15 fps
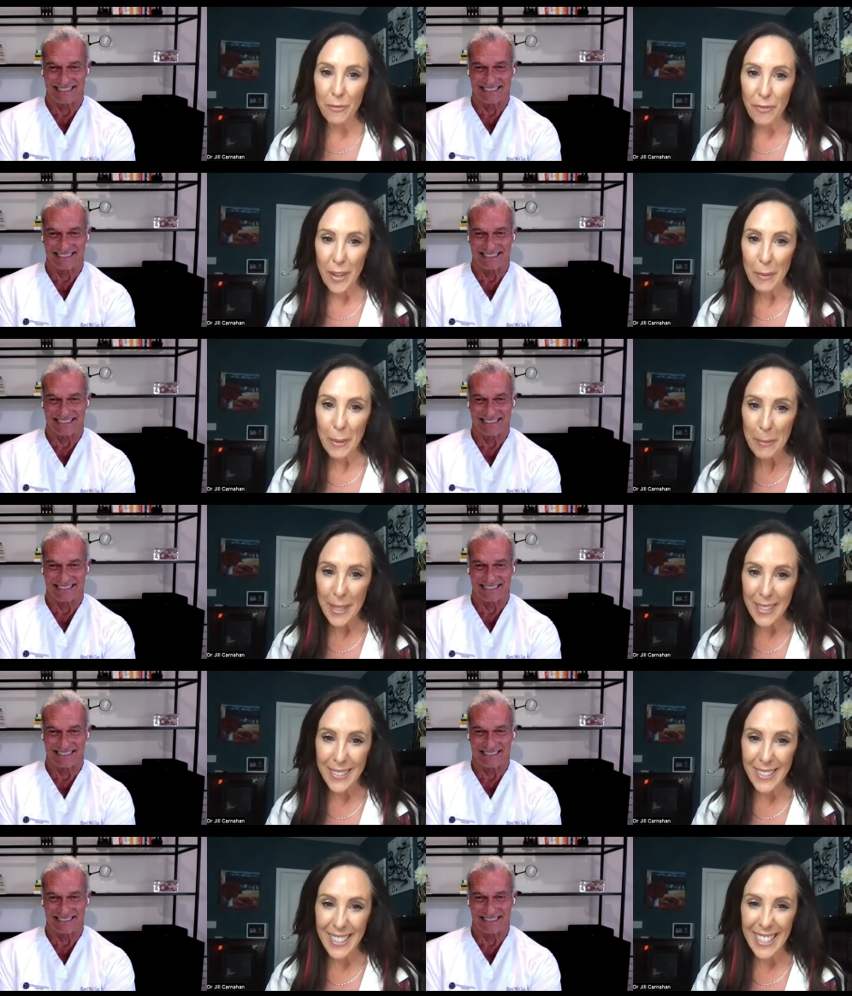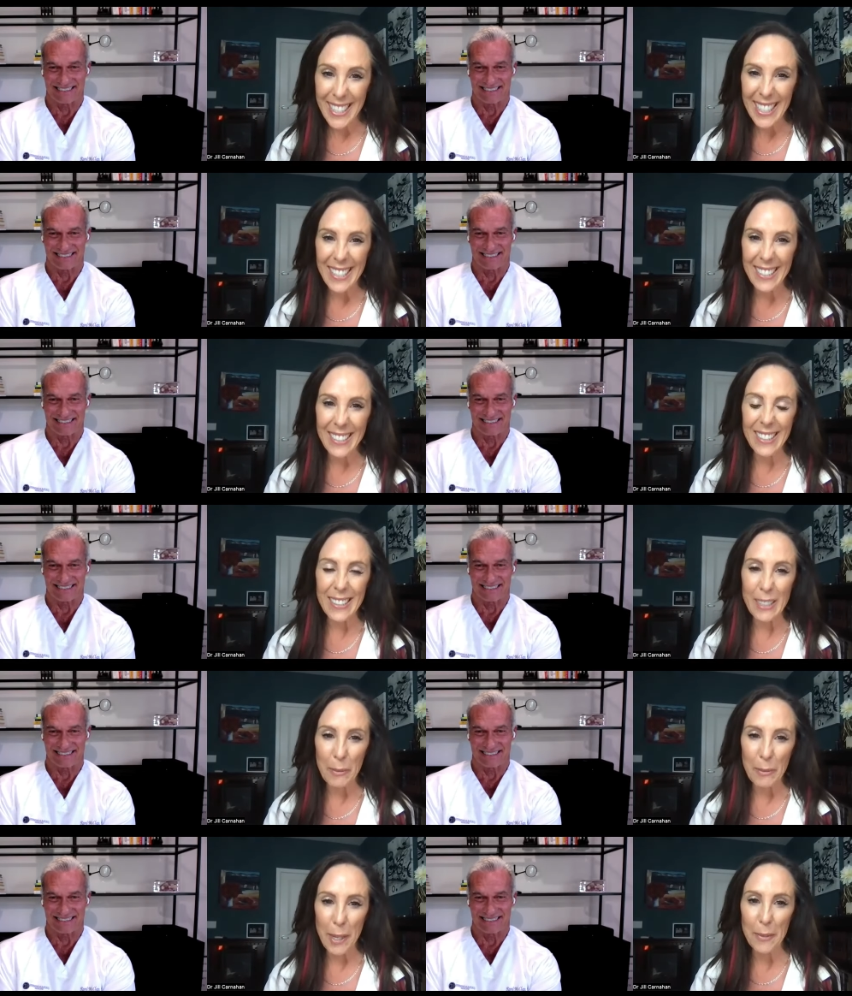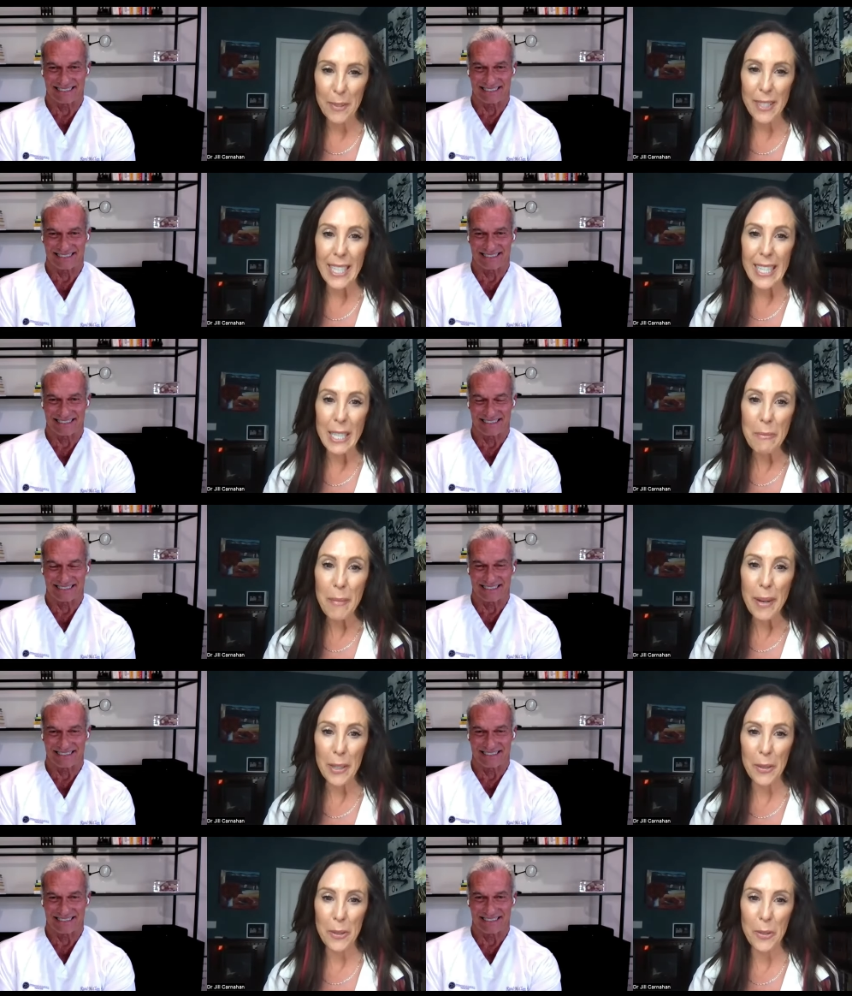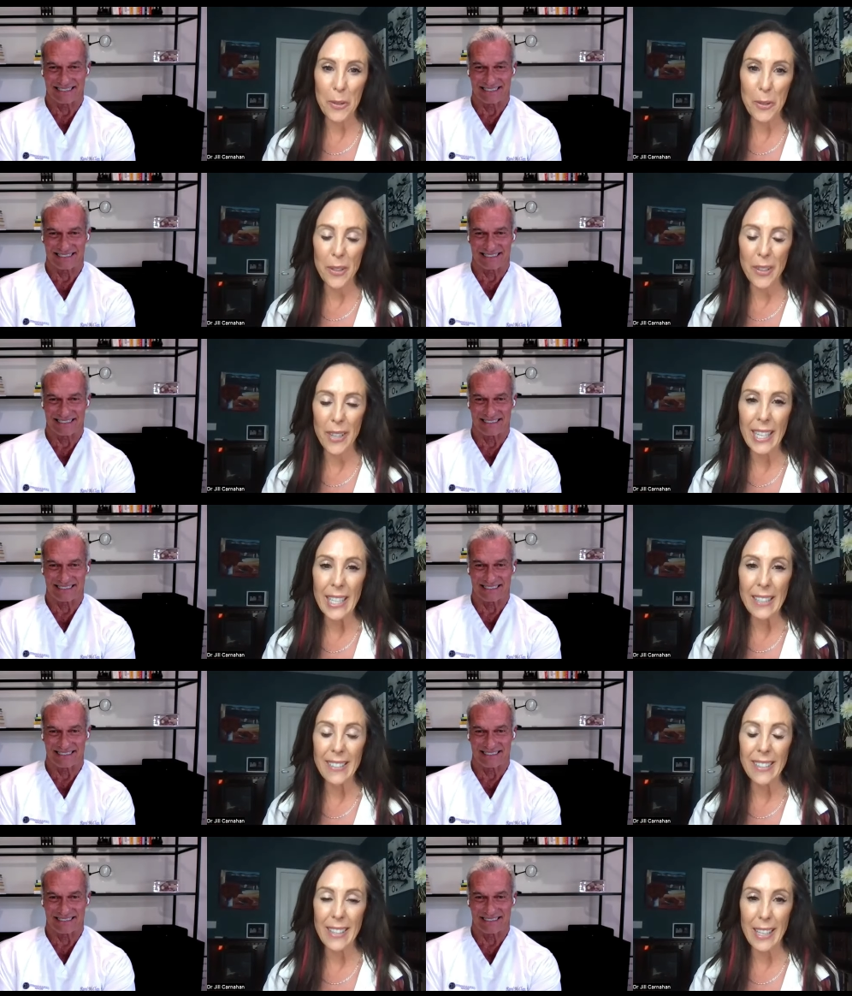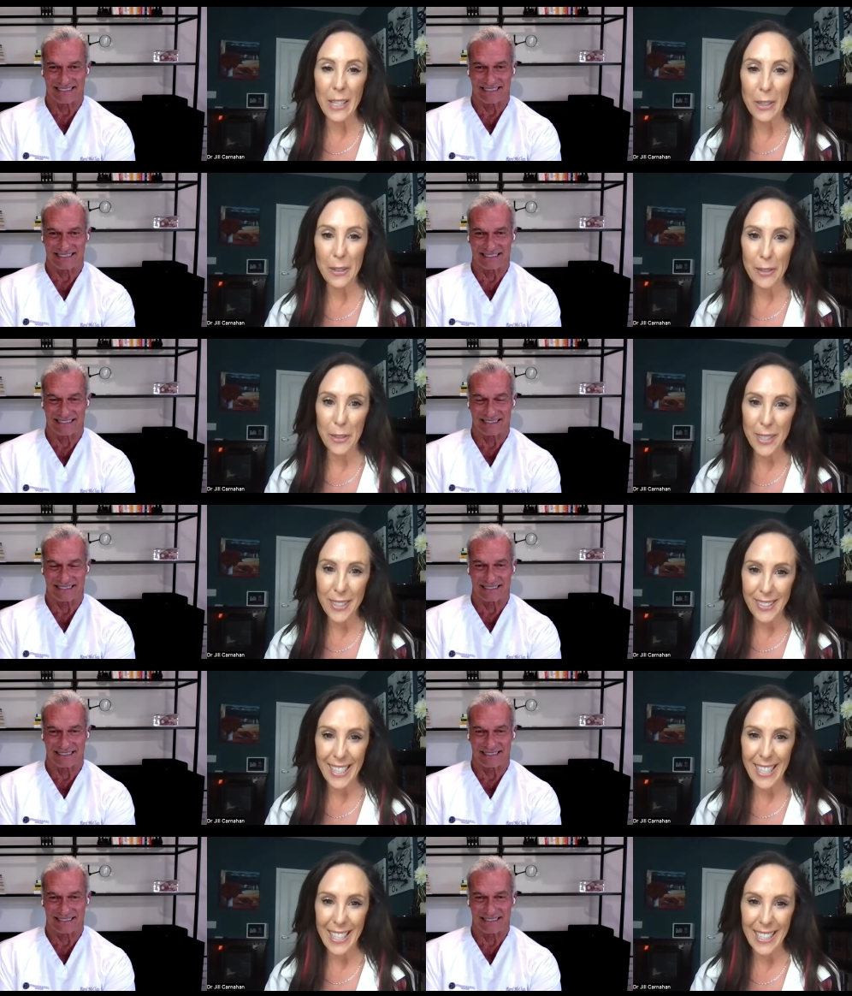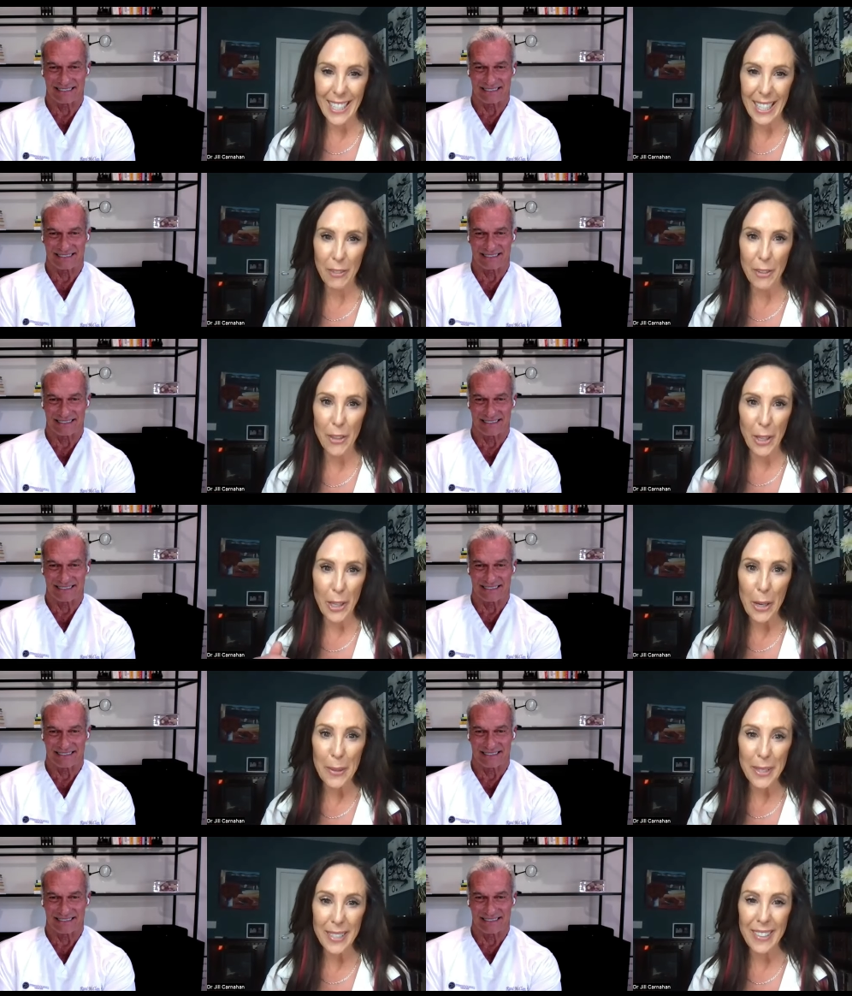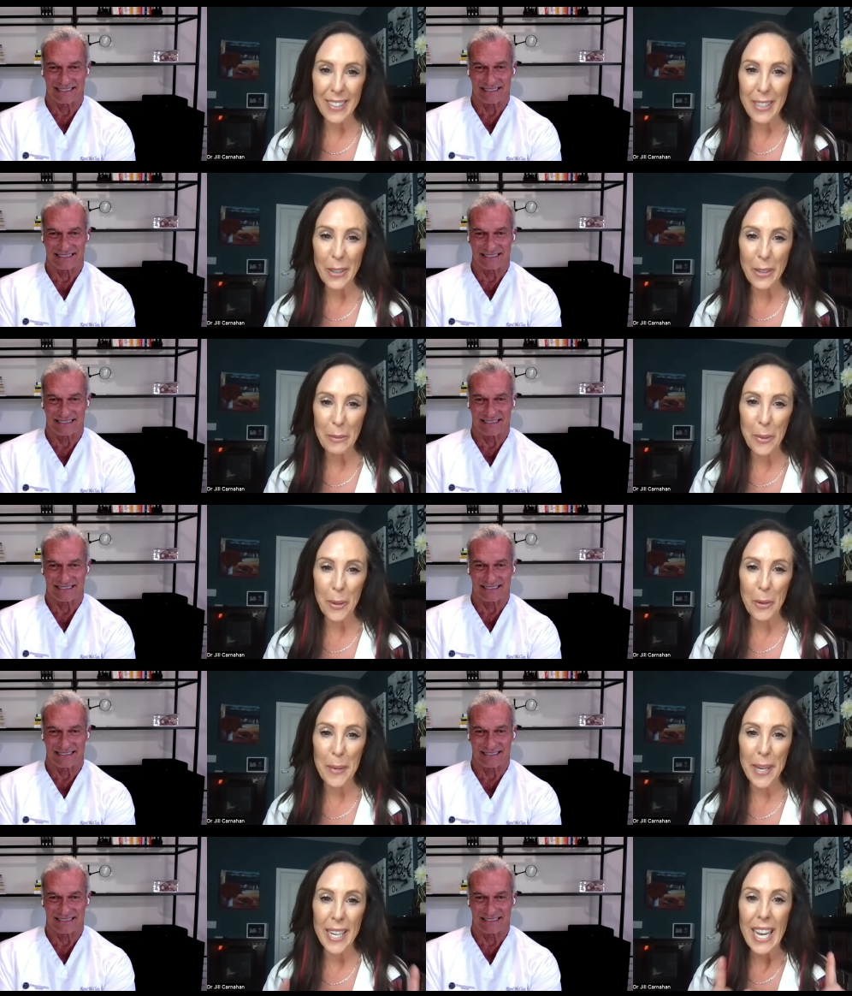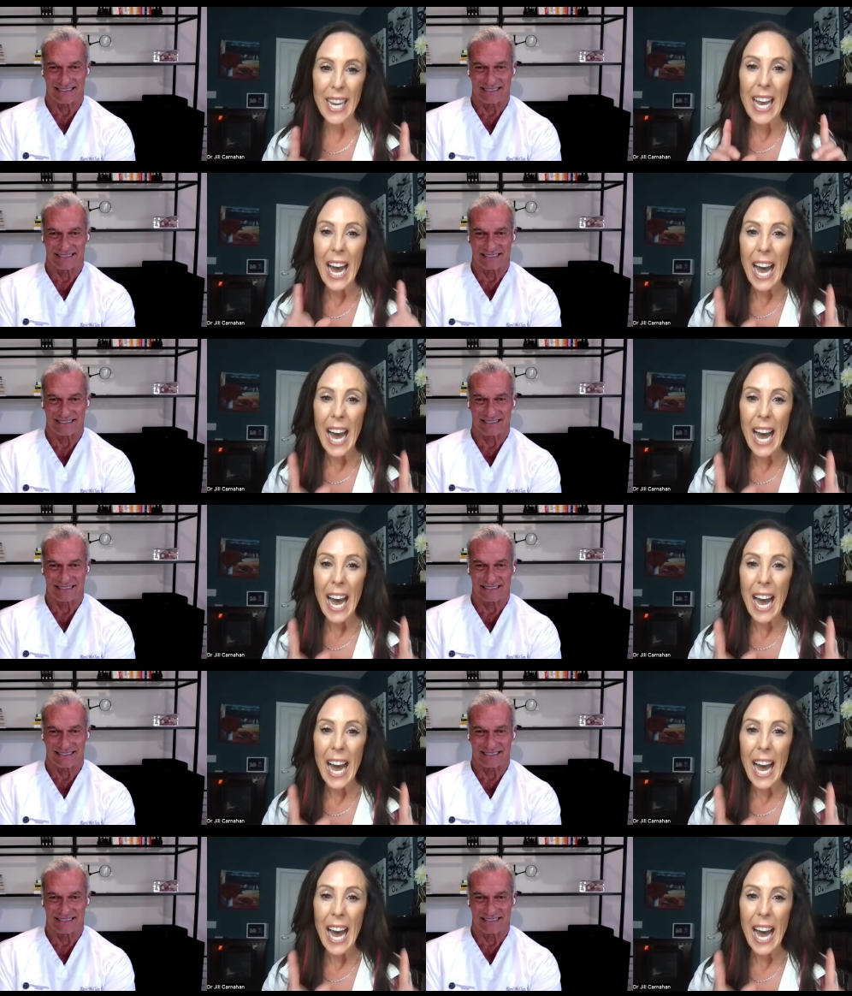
Speaker 1: family medicine is sometimes in medical school at least at the university setting kind of on the low end of the totem pole but